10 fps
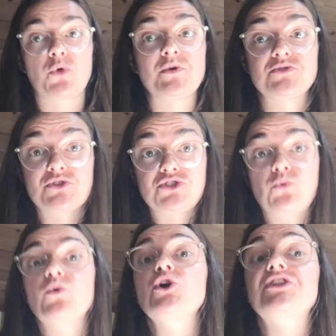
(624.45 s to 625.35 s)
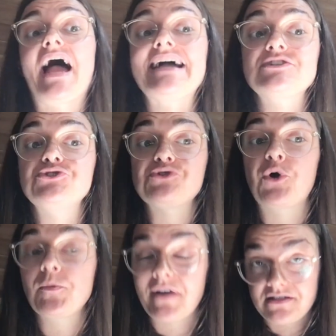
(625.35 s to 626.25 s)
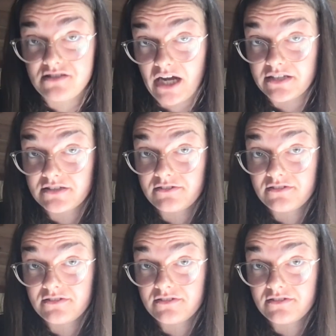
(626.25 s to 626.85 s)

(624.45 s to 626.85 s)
which was the work that I had to do on my side,